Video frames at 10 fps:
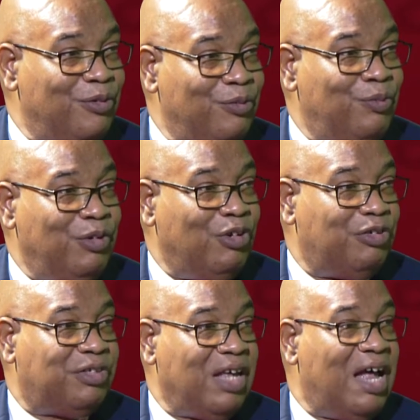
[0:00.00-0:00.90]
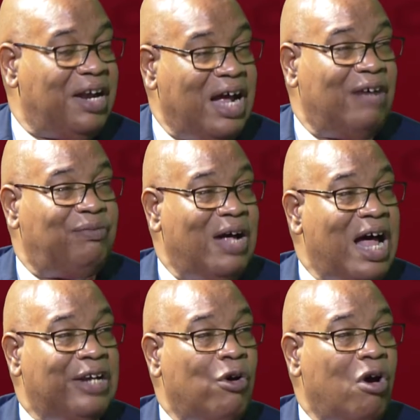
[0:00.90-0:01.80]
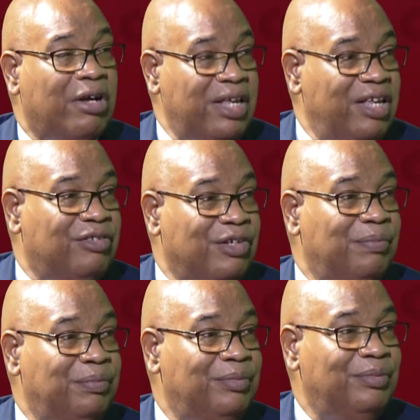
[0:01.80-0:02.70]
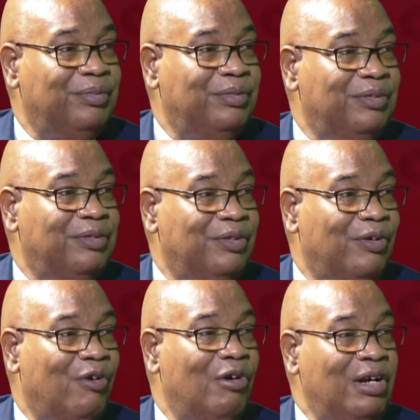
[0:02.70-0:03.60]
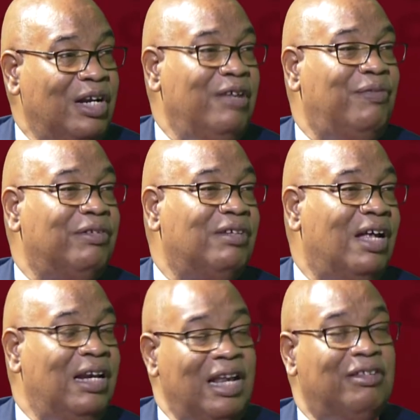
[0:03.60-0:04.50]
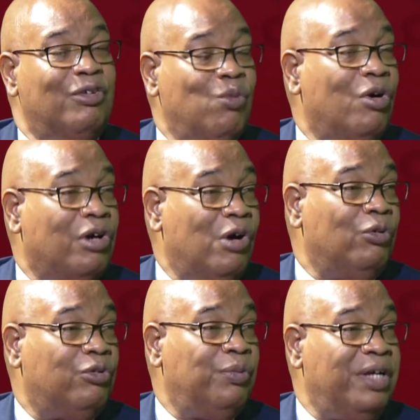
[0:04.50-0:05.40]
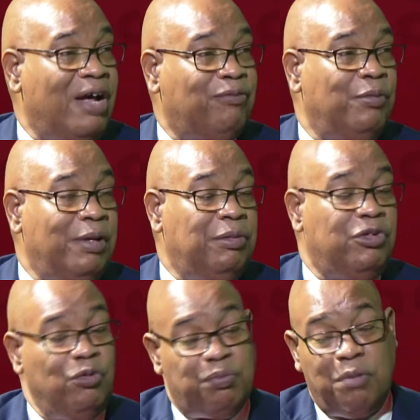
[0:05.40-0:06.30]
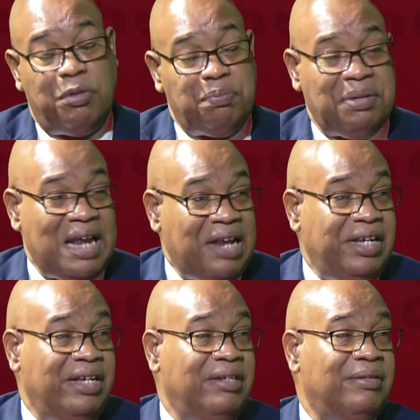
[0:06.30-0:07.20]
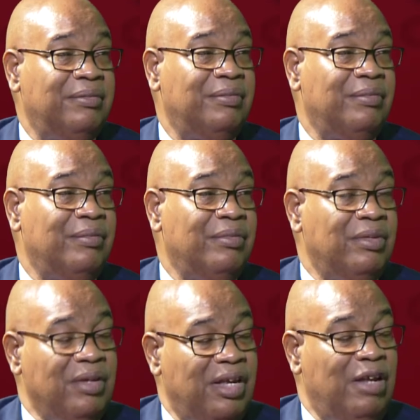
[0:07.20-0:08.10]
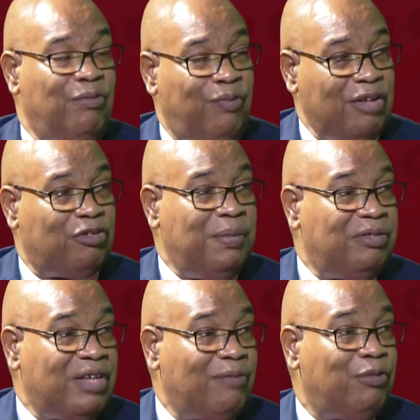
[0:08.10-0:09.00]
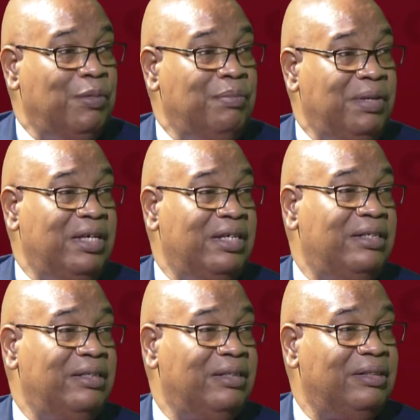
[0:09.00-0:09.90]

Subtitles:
We just can't have ad hoc ism or leave it and let it work out. We have to be able to do proper planning. Investments have to be made.